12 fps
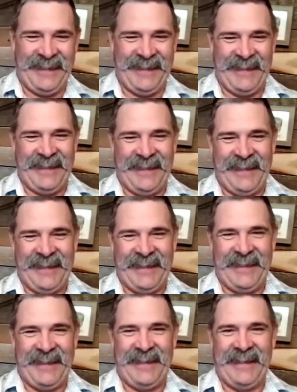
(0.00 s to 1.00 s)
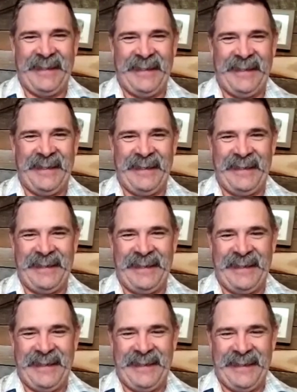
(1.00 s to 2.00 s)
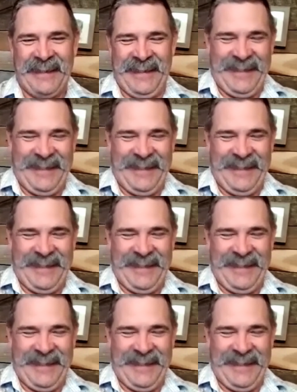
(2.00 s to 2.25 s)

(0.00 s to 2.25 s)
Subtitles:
[no speech]